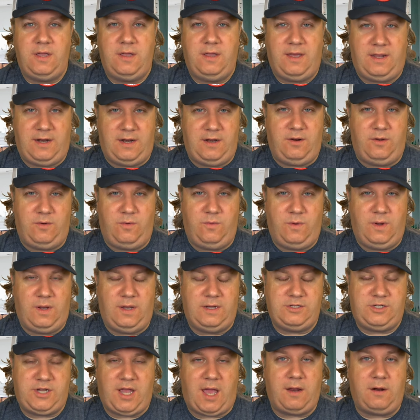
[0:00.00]
And I know uh,
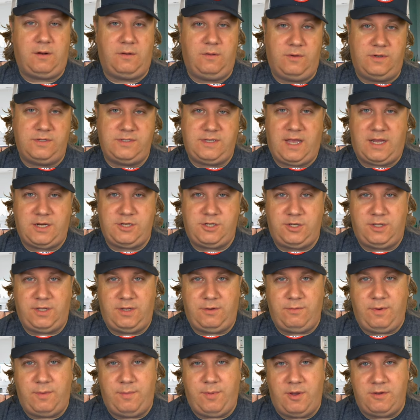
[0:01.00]
Chatter Lures actually
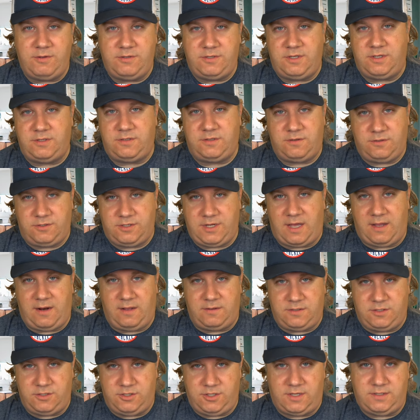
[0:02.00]
reposted it, so shout
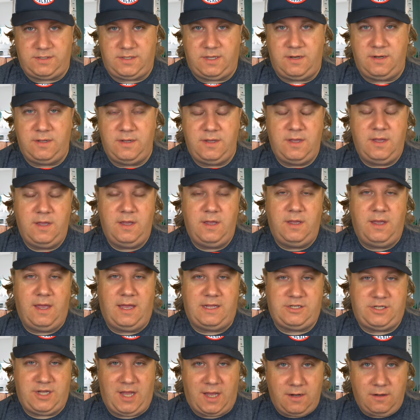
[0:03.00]
out to Justin
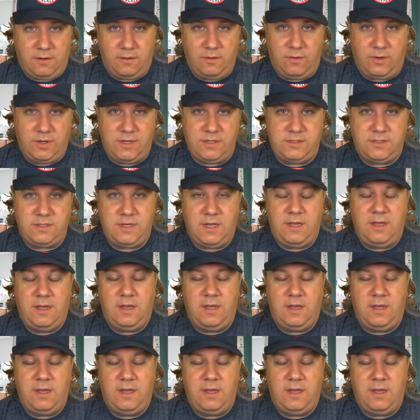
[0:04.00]
at Chatter Lures.